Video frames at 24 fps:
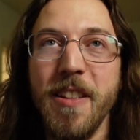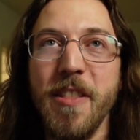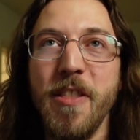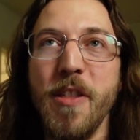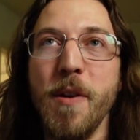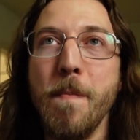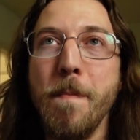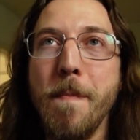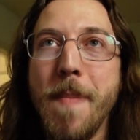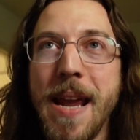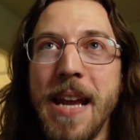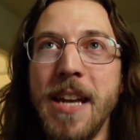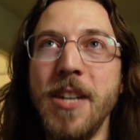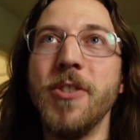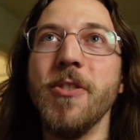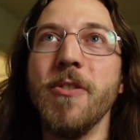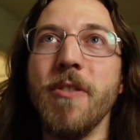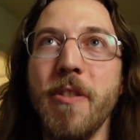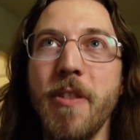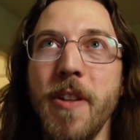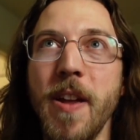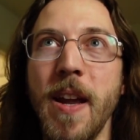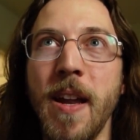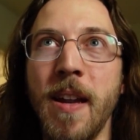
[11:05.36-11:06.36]
the major
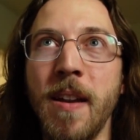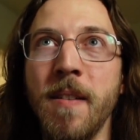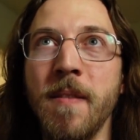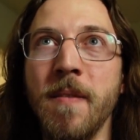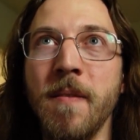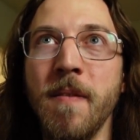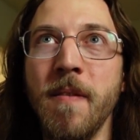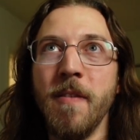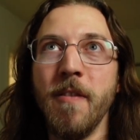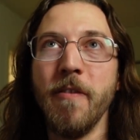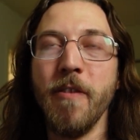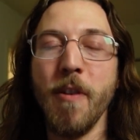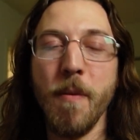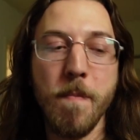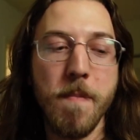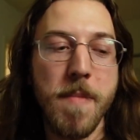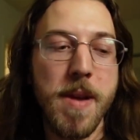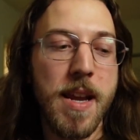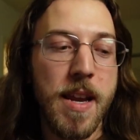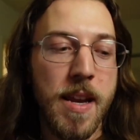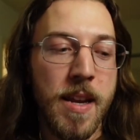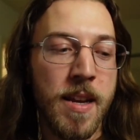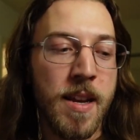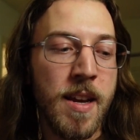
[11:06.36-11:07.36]
thing for
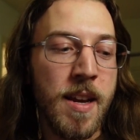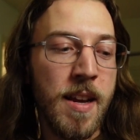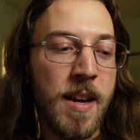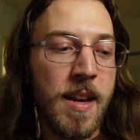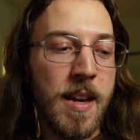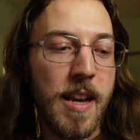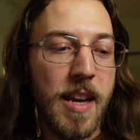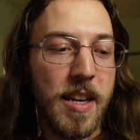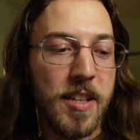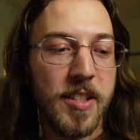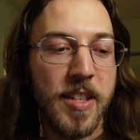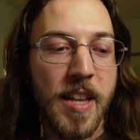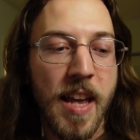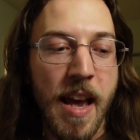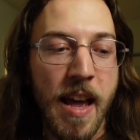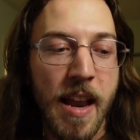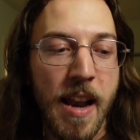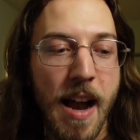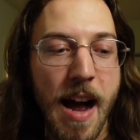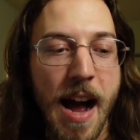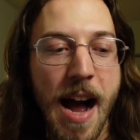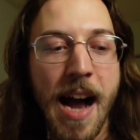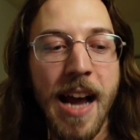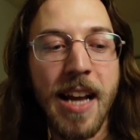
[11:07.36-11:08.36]
me is
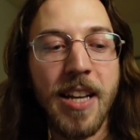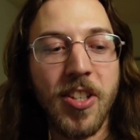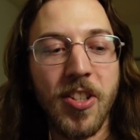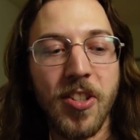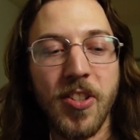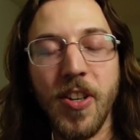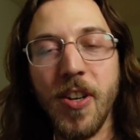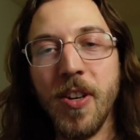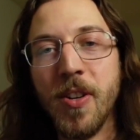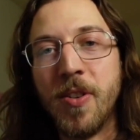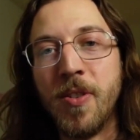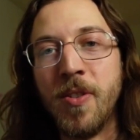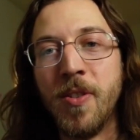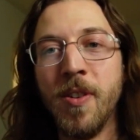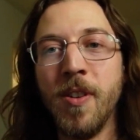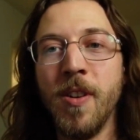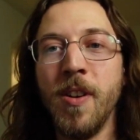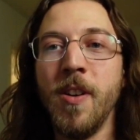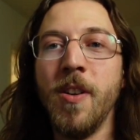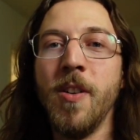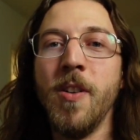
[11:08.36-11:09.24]
that I still